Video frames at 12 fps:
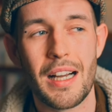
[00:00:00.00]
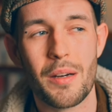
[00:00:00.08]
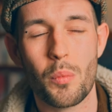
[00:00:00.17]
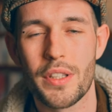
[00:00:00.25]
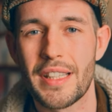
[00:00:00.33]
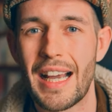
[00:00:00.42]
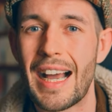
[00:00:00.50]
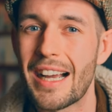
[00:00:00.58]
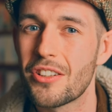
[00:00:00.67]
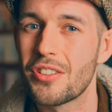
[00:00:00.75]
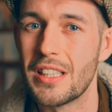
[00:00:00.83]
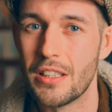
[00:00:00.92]
and what that
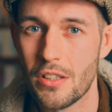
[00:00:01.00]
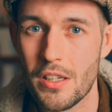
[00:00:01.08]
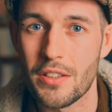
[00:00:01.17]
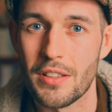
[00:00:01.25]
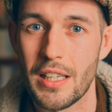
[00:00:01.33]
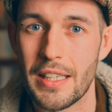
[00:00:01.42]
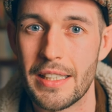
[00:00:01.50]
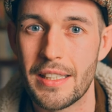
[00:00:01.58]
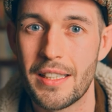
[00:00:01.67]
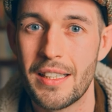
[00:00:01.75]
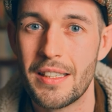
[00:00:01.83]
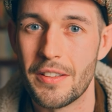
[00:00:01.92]
actually looks
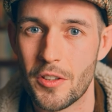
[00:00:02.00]
like,